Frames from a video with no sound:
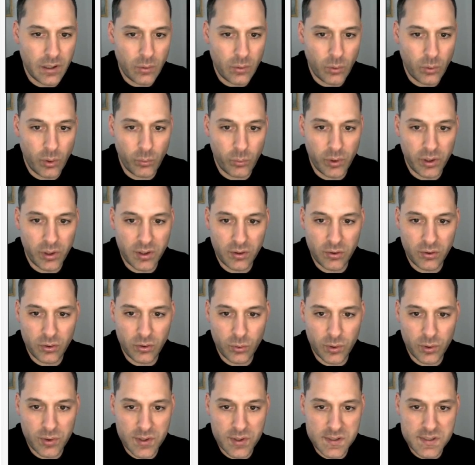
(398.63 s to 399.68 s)
And what we can
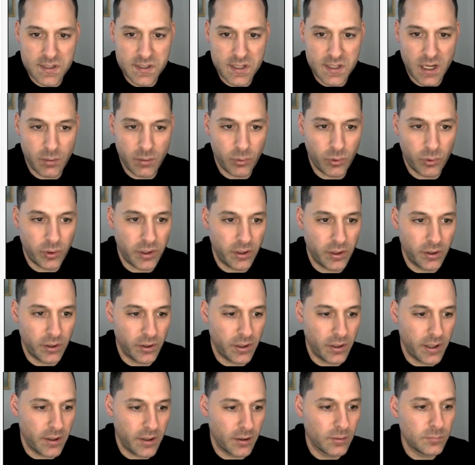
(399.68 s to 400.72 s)
do with this table here
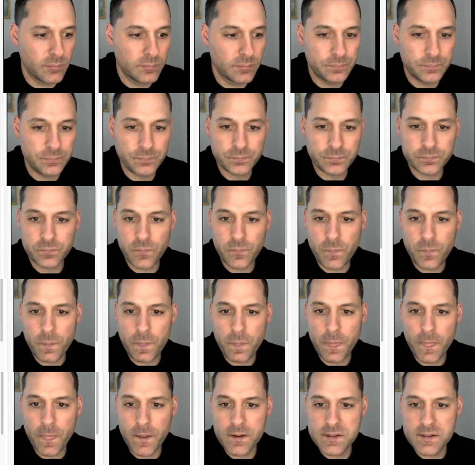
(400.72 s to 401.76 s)
now
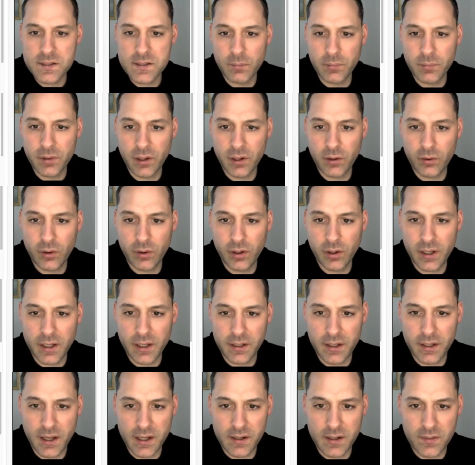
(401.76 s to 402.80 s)
is I'm going to go
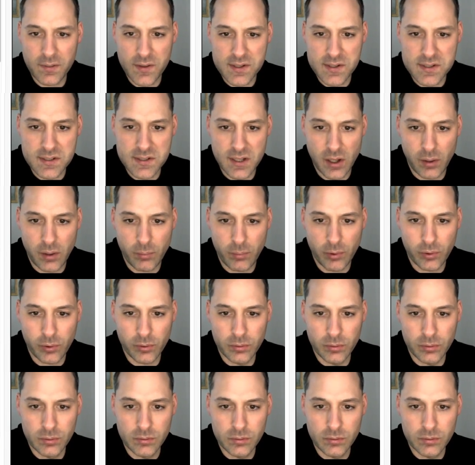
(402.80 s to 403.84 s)
ahead and edit this
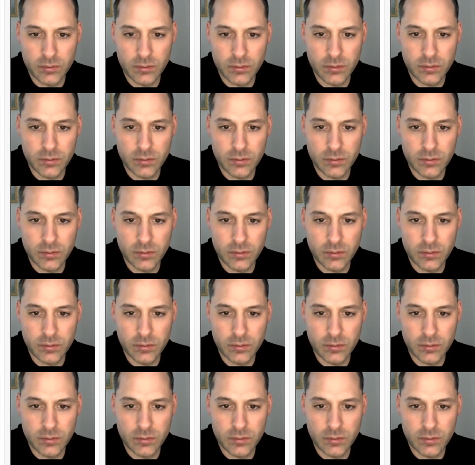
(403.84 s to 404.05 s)
table,